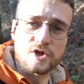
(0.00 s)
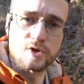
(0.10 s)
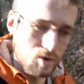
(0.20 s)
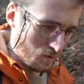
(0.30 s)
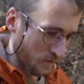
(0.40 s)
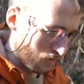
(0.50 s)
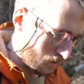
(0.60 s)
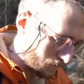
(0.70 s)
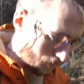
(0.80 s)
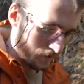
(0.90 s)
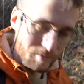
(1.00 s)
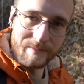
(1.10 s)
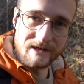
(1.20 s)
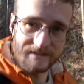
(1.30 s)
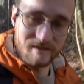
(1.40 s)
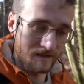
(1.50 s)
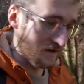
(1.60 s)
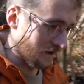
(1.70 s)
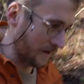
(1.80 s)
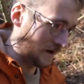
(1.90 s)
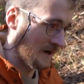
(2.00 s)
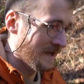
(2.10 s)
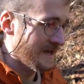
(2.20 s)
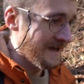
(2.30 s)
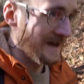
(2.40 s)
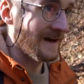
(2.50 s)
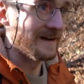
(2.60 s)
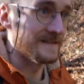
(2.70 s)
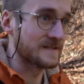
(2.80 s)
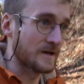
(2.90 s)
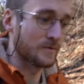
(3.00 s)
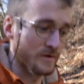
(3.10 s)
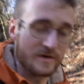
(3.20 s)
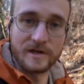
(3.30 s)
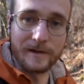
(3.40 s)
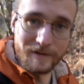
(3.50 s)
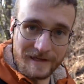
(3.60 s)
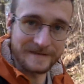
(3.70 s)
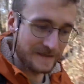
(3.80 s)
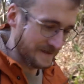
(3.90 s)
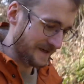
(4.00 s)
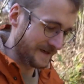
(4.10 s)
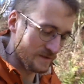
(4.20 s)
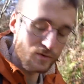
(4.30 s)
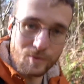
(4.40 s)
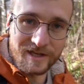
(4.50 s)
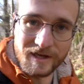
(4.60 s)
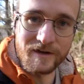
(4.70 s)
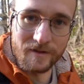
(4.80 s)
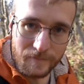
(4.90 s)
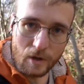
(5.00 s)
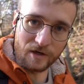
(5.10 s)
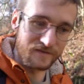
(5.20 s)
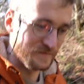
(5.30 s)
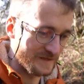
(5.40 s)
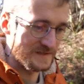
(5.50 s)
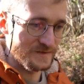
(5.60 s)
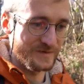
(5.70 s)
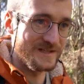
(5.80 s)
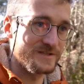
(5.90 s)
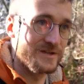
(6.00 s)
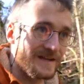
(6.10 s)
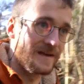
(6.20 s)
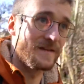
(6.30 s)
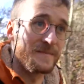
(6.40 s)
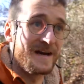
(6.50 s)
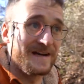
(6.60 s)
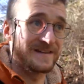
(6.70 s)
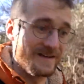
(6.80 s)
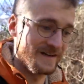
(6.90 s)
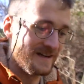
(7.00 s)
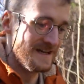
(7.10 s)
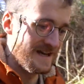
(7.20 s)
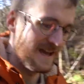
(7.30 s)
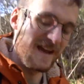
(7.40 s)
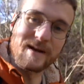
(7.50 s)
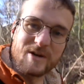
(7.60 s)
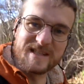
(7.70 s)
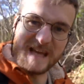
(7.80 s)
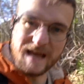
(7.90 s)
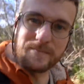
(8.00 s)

usual though, we're on our way back to the car and we're running late. And I don't want to get another parking fine, so we need to try and get that back there in about 10